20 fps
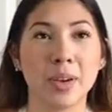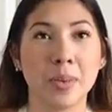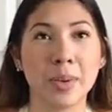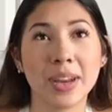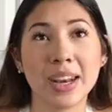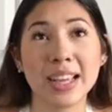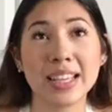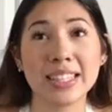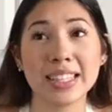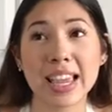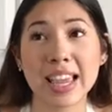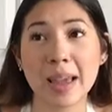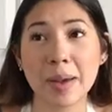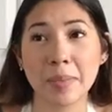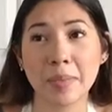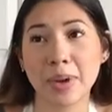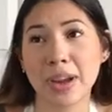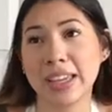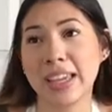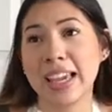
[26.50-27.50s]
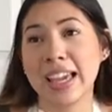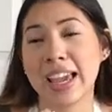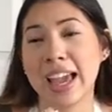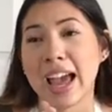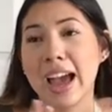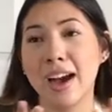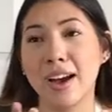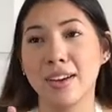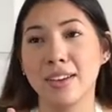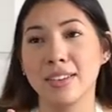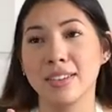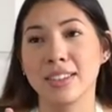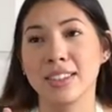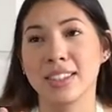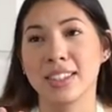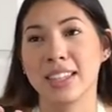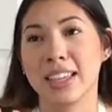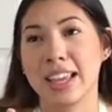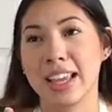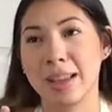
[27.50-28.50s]
When I say I'm breaking
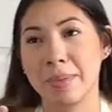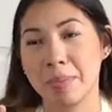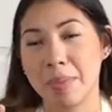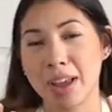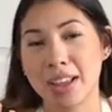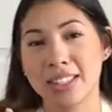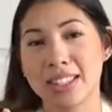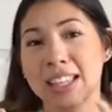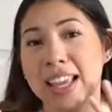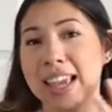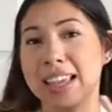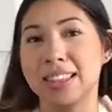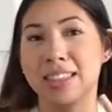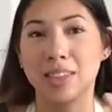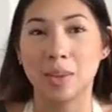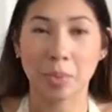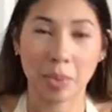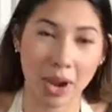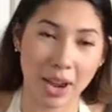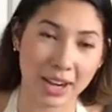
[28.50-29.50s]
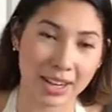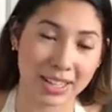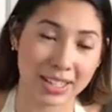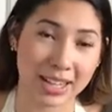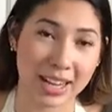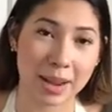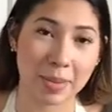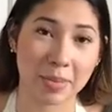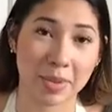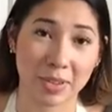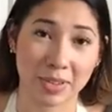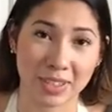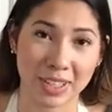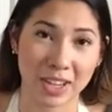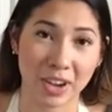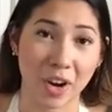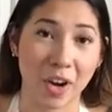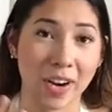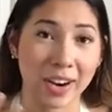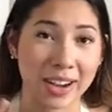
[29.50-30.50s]
out, I'm not saying that the products that I'm
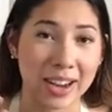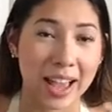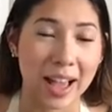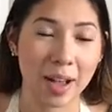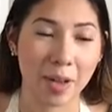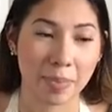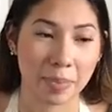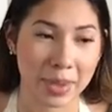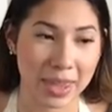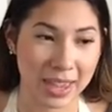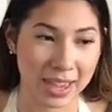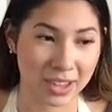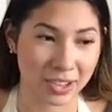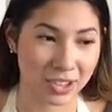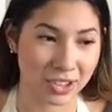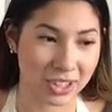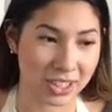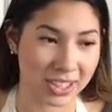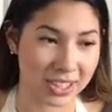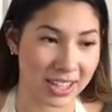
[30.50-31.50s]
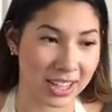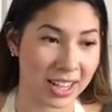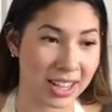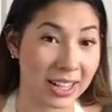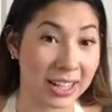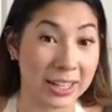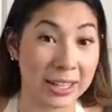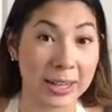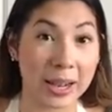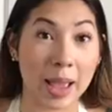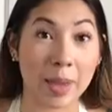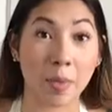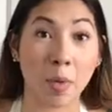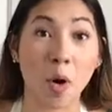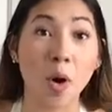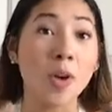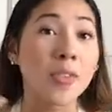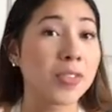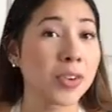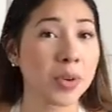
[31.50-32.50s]
using aren't helping. It's just I'm
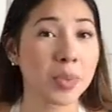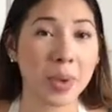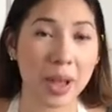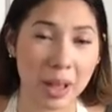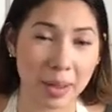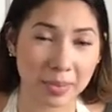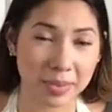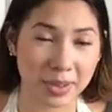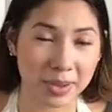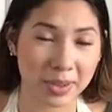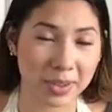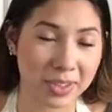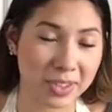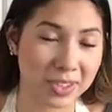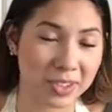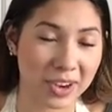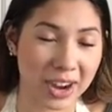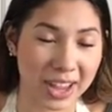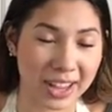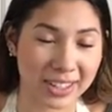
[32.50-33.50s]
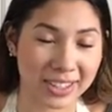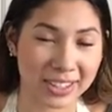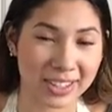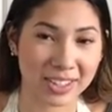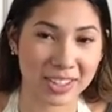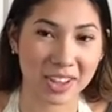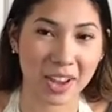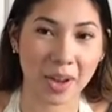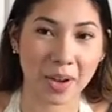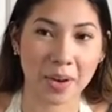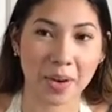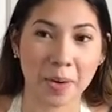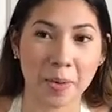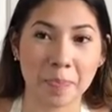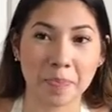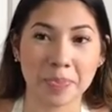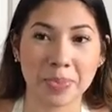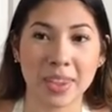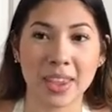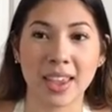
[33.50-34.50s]
overwhelmed with stress, so
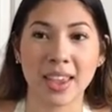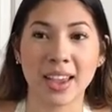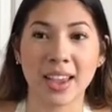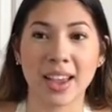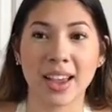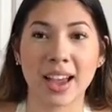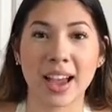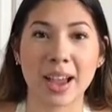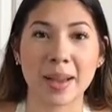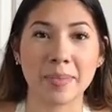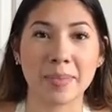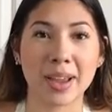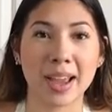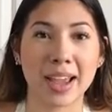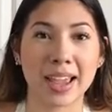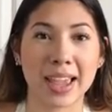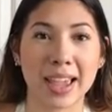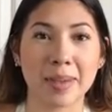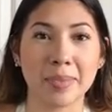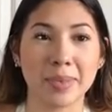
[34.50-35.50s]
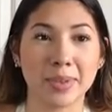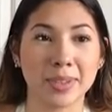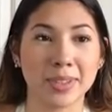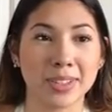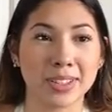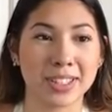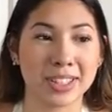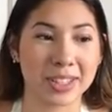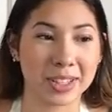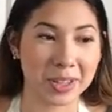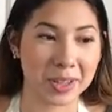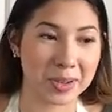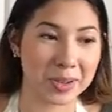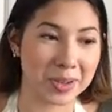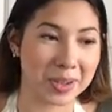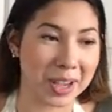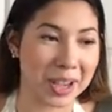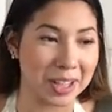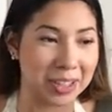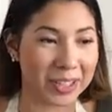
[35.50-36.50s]
I'm not able to
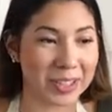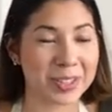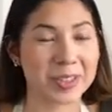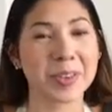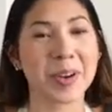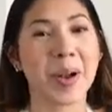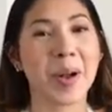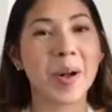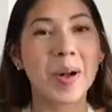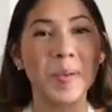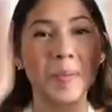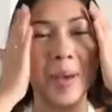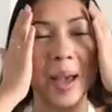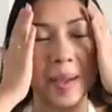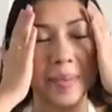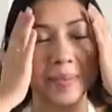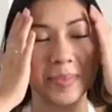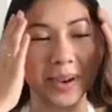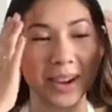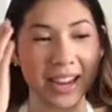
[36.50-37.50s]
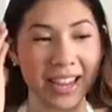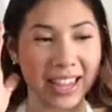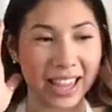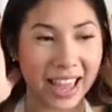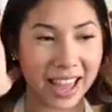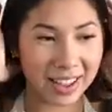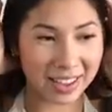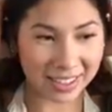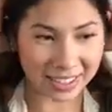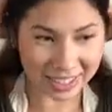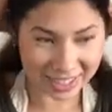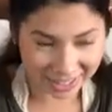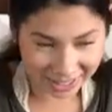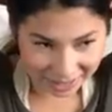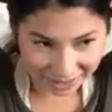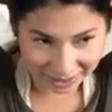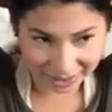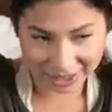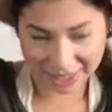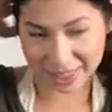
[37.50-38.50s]
control my
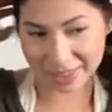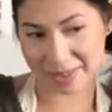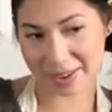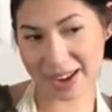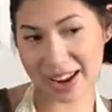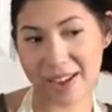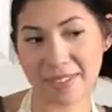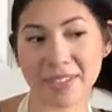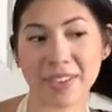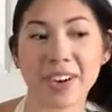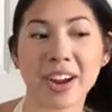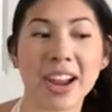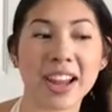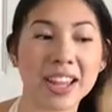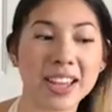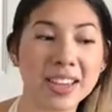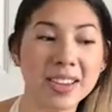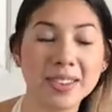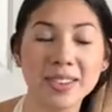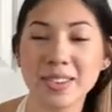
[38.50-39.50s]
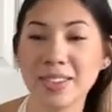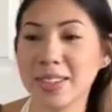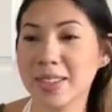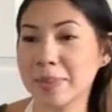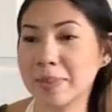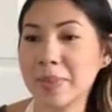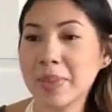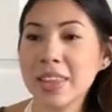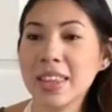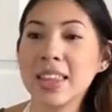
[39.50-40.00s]
breakouts with whatever I use.